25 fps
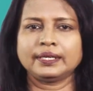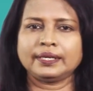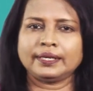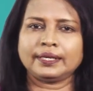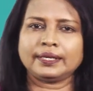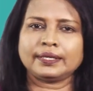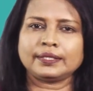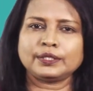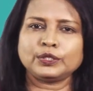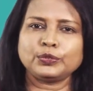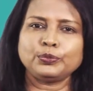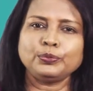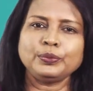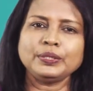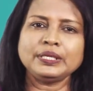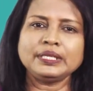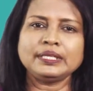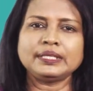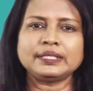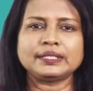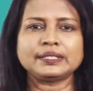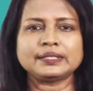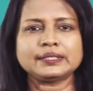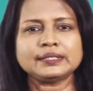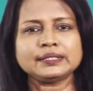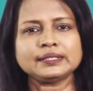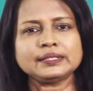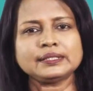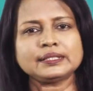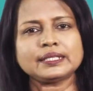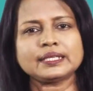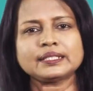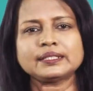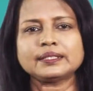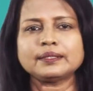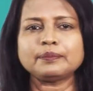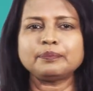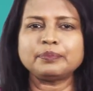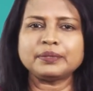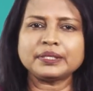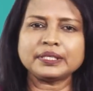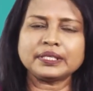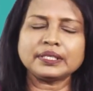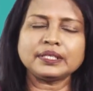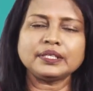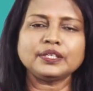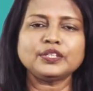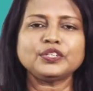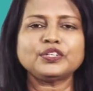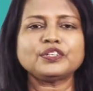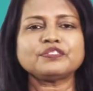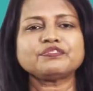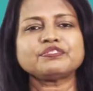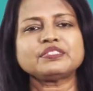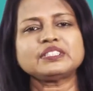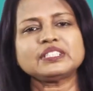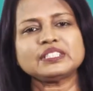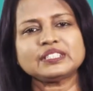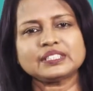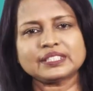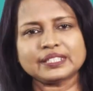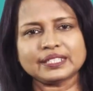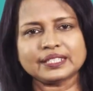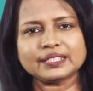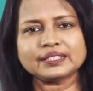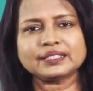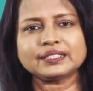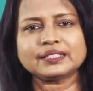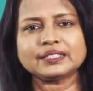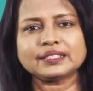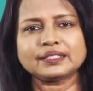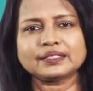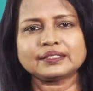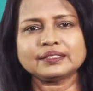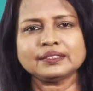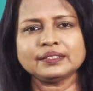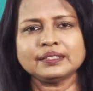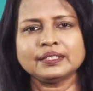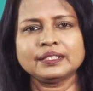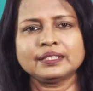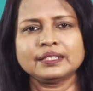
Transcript: As we learned at the beginning of this lesson,